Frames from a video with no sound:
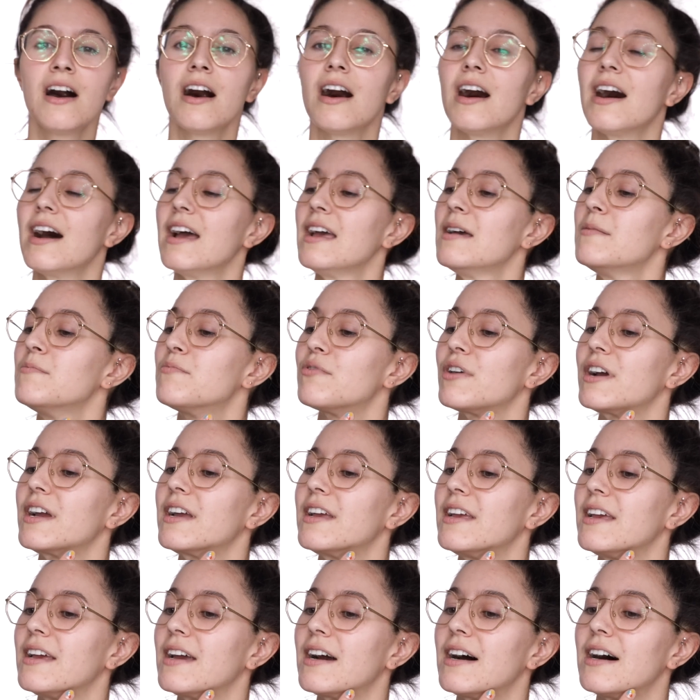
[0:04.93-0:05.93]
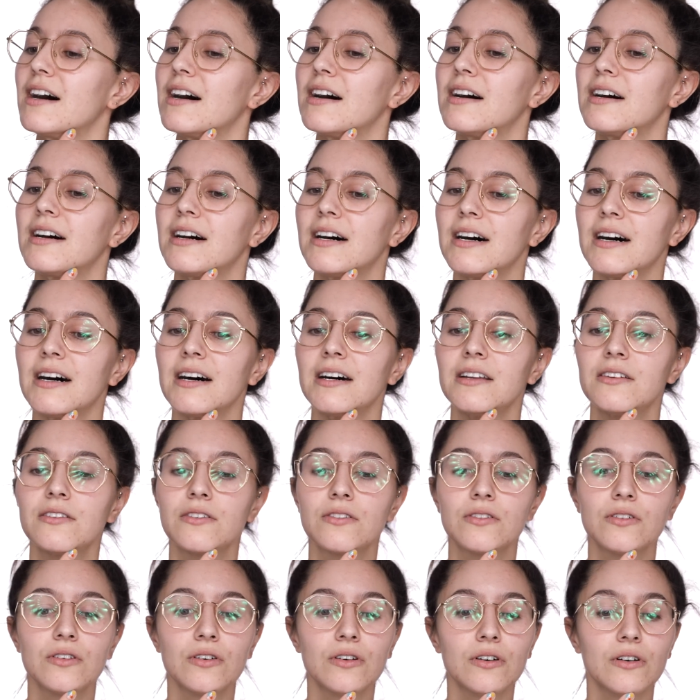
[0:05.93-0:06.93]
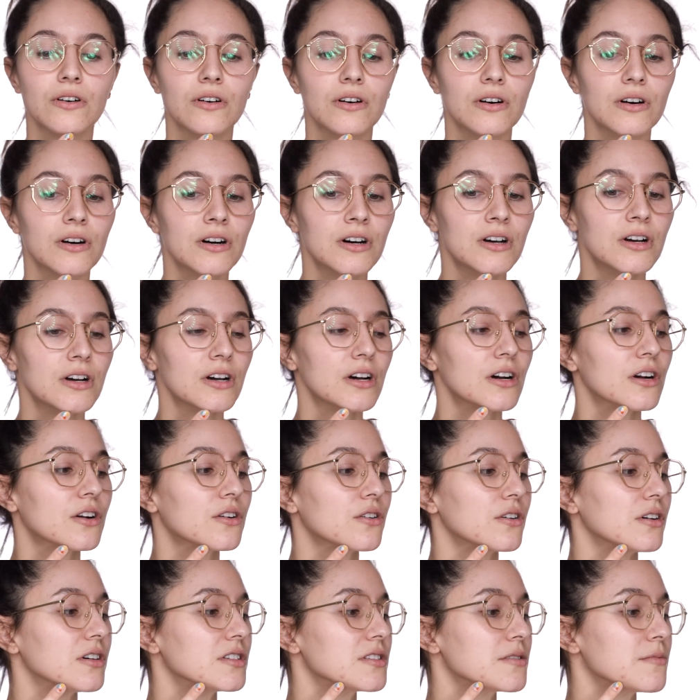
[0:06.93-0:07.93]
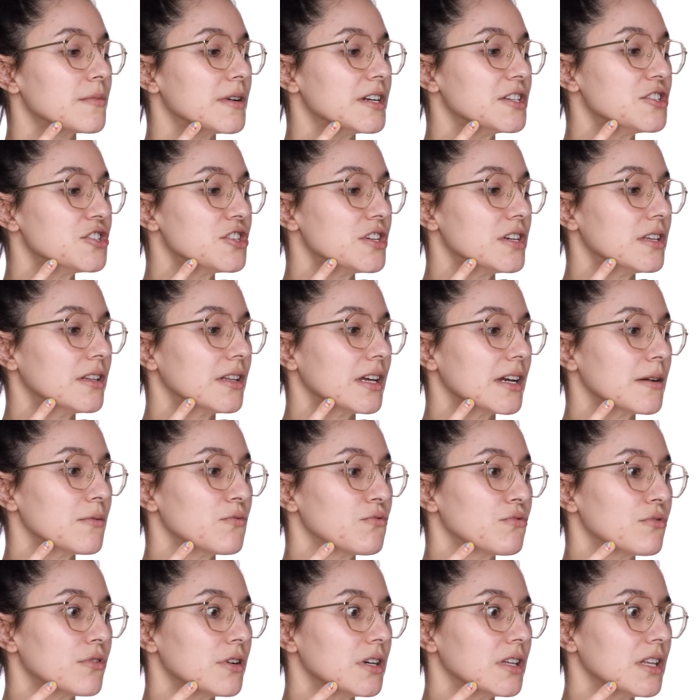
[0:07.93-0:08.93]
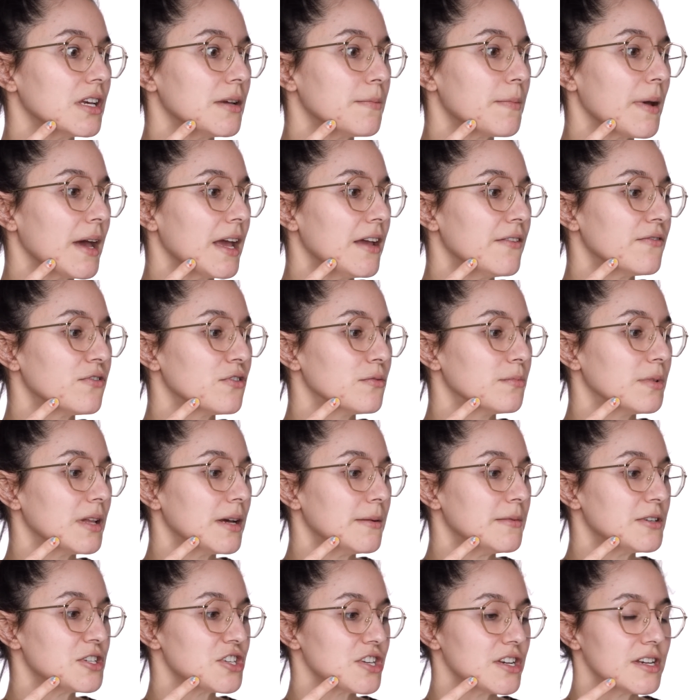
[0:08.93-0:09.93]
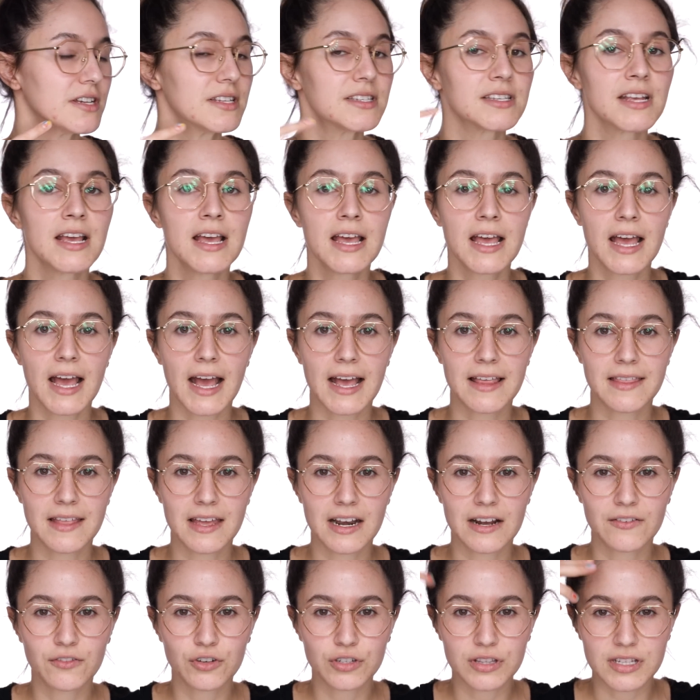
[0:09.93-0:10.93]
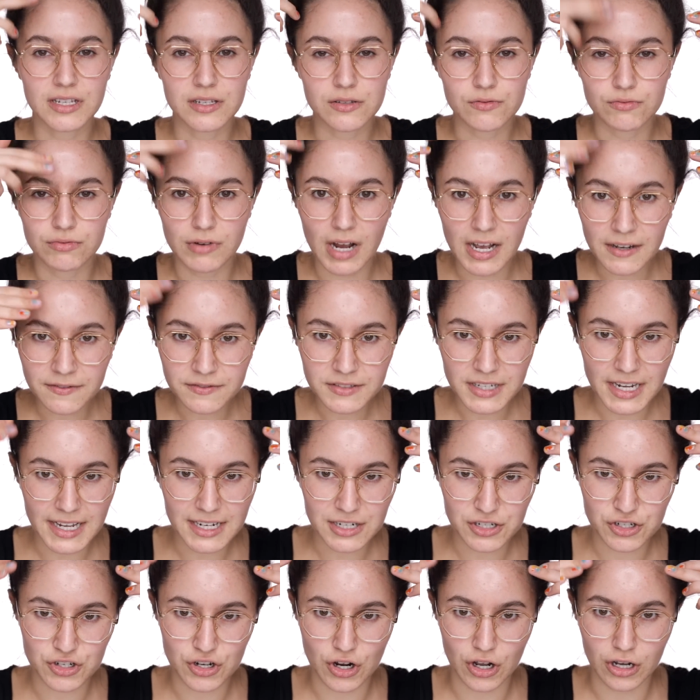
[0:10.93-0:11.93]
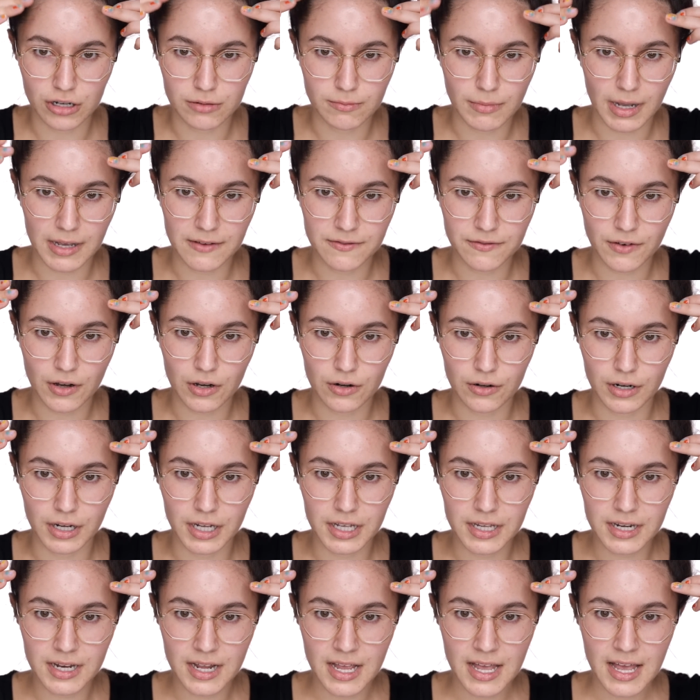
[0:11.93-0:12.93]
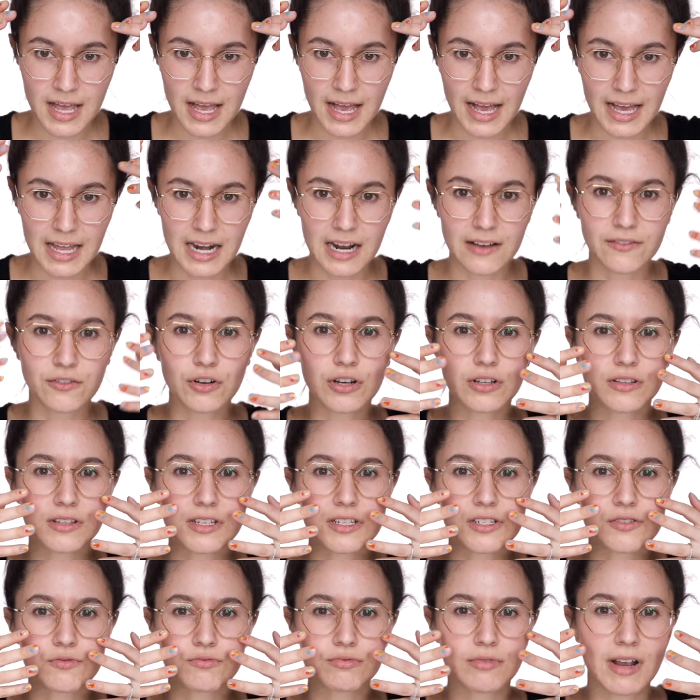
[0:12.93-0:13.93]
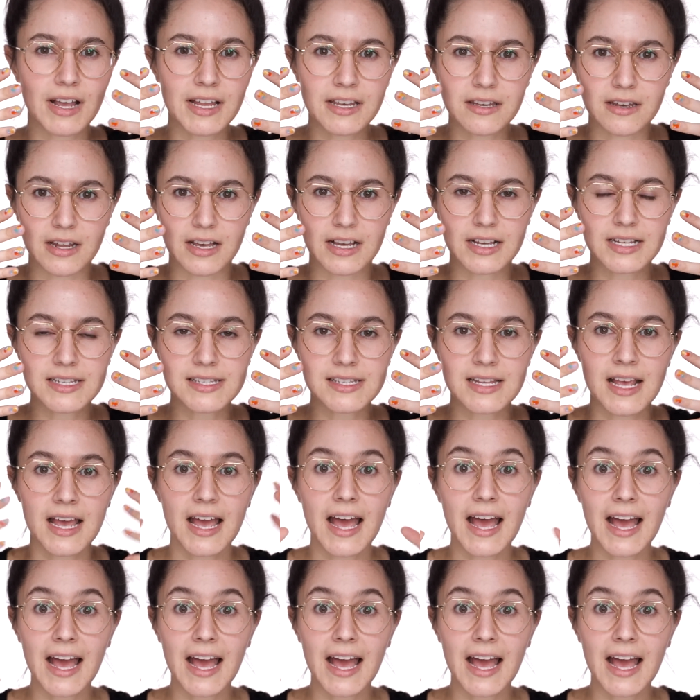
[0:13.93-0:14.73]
I am breaking out hardcore across my chin, like really painful blemishes. And then I've got this rough texture on my forehead and I've got this redness.